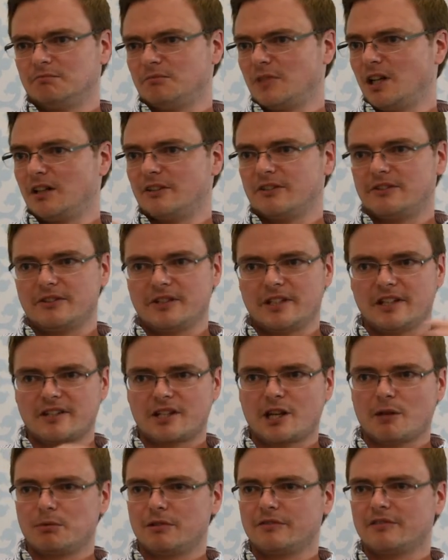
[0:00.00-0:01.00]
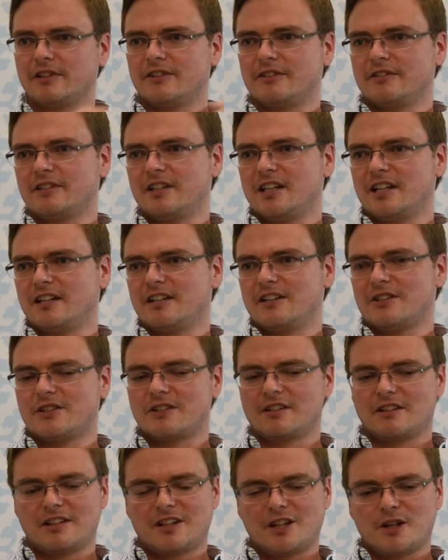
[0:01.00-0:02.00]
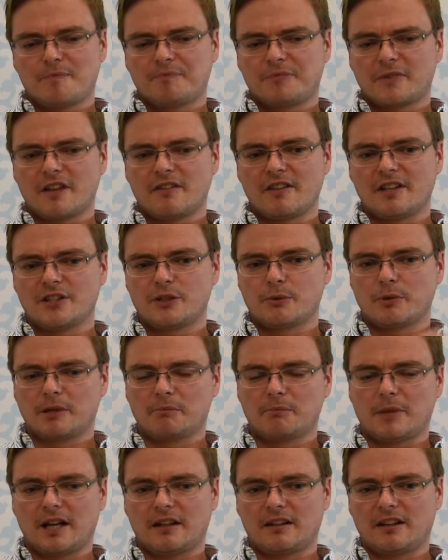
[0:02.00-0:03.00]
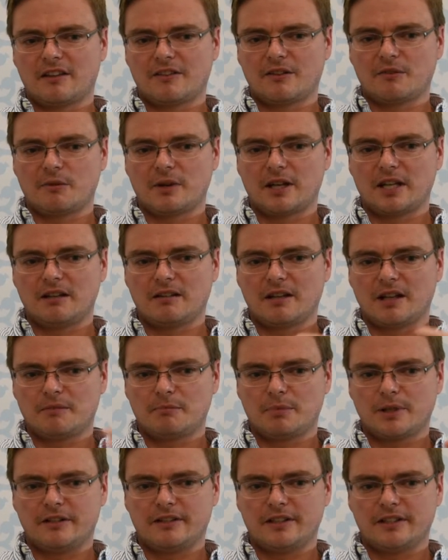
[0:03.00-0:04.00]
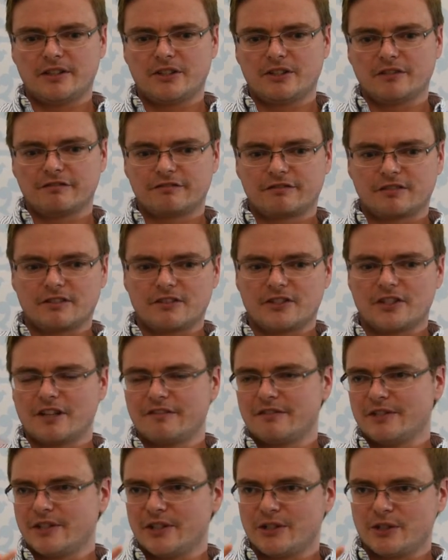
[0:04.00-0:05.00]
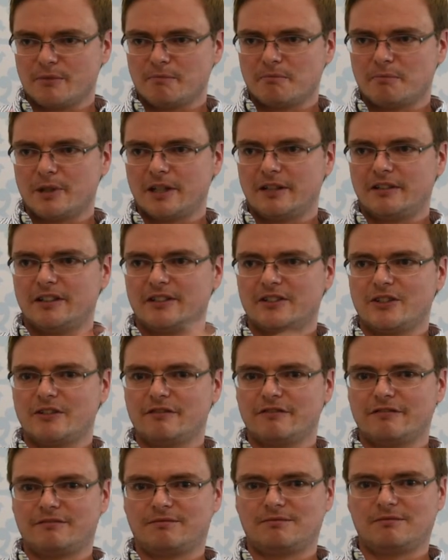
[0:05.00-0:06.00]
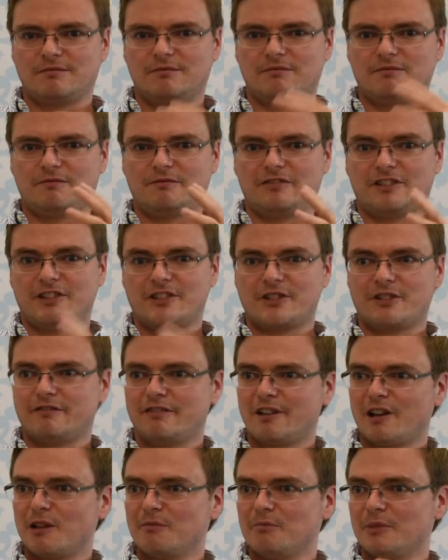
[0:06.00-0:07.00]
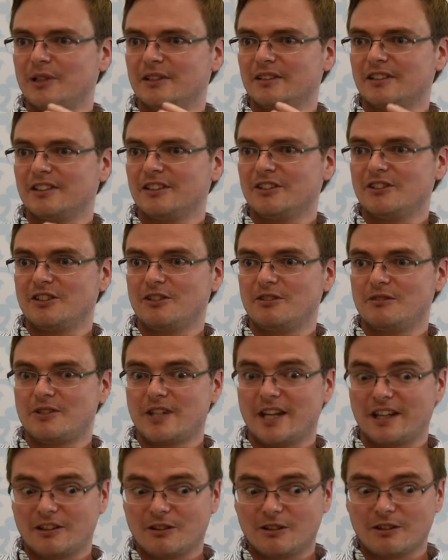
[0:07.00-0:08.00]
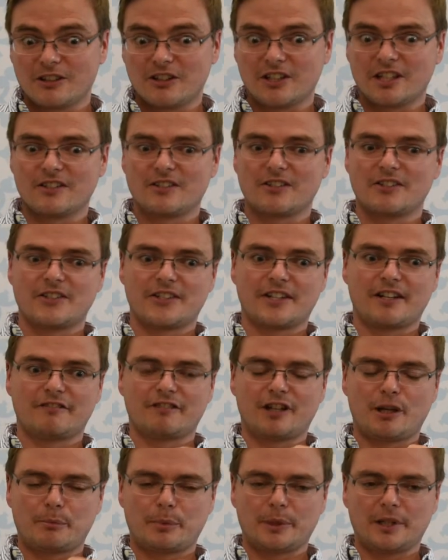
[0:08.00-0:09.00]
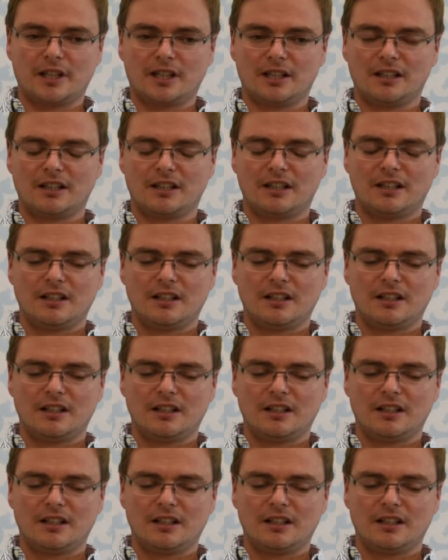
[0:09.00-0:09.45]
a hundred years, a couple of hundred years, and then swing back the other way. You get periods of conservatism, periods of fast development and new technologies and stuff happening.